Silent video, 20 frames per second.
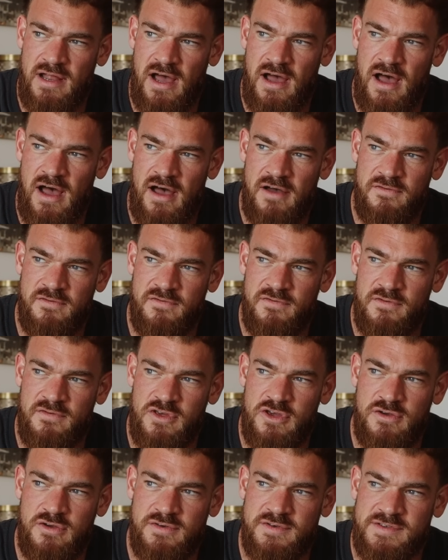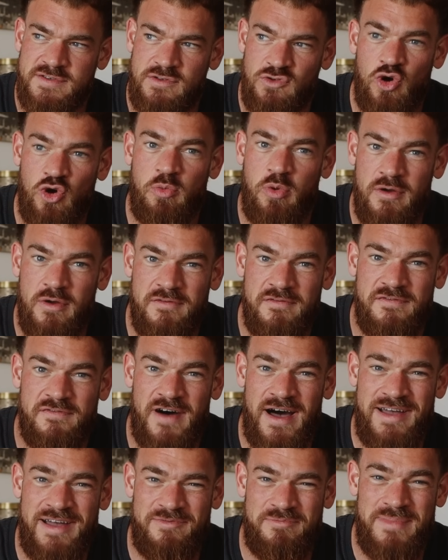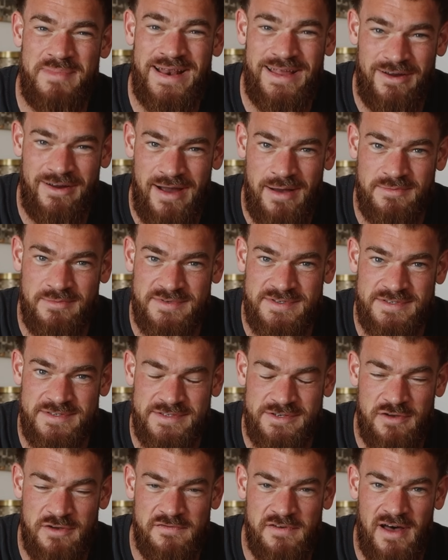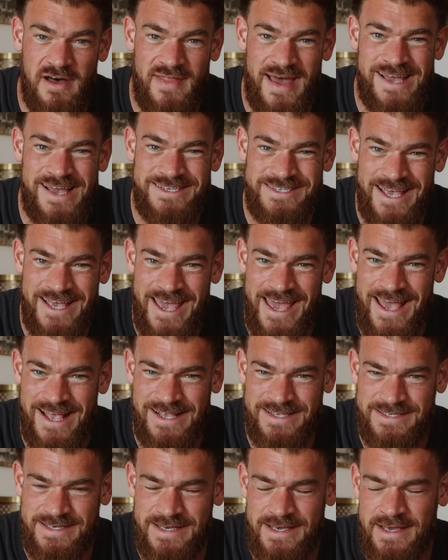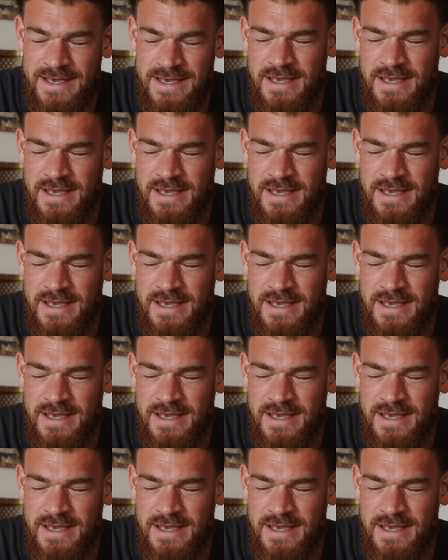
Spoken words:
I've used 0.5 milligrams so far. That is it.